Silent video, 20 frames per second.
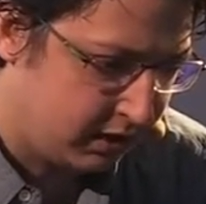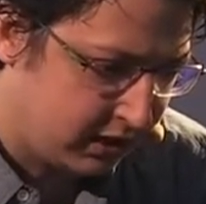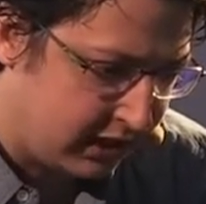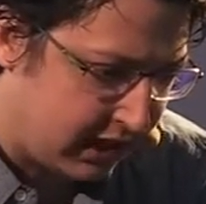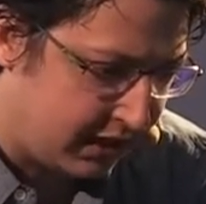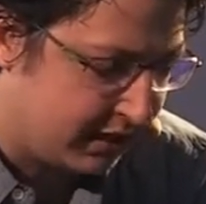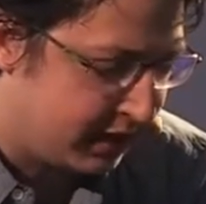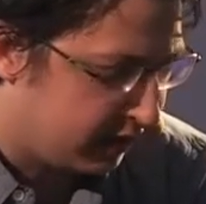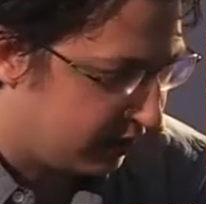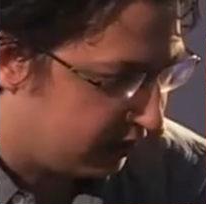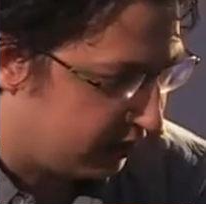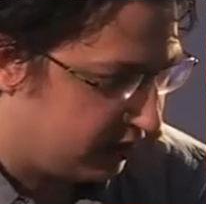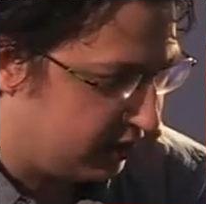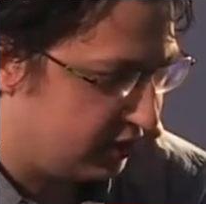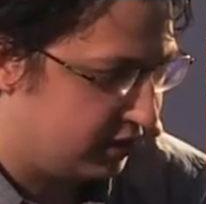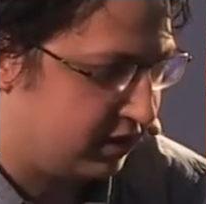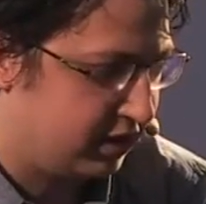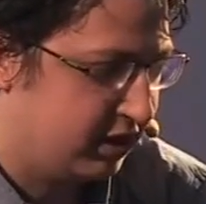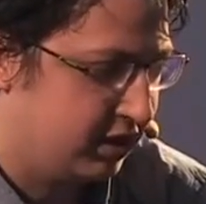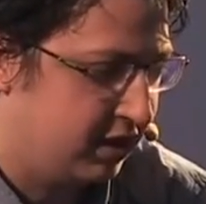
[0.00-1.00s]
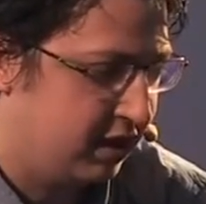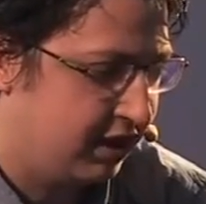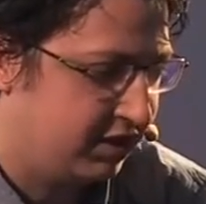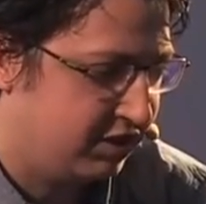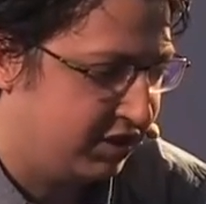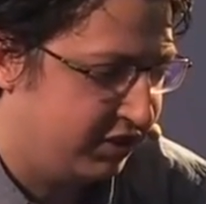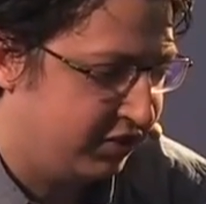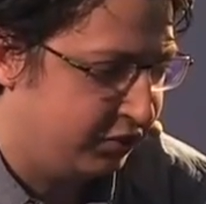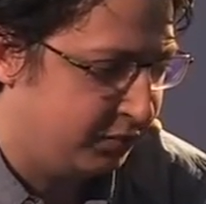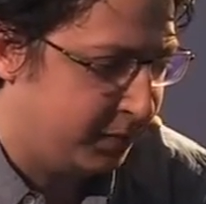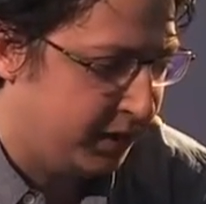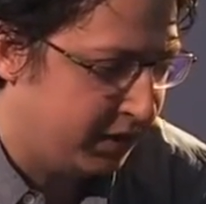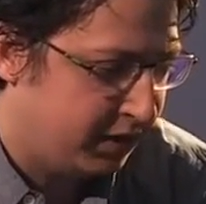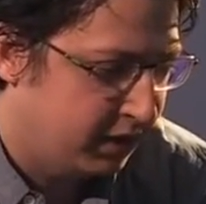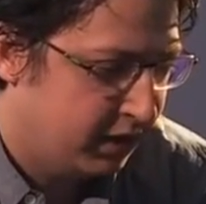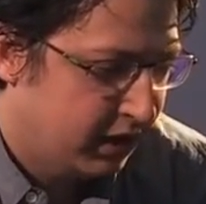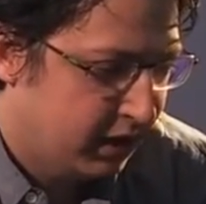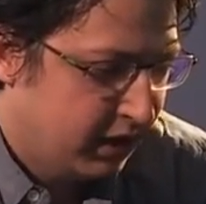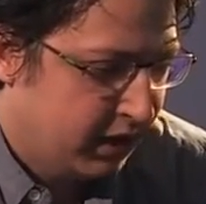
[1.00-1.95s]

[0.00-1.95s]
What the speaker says: getting this achievement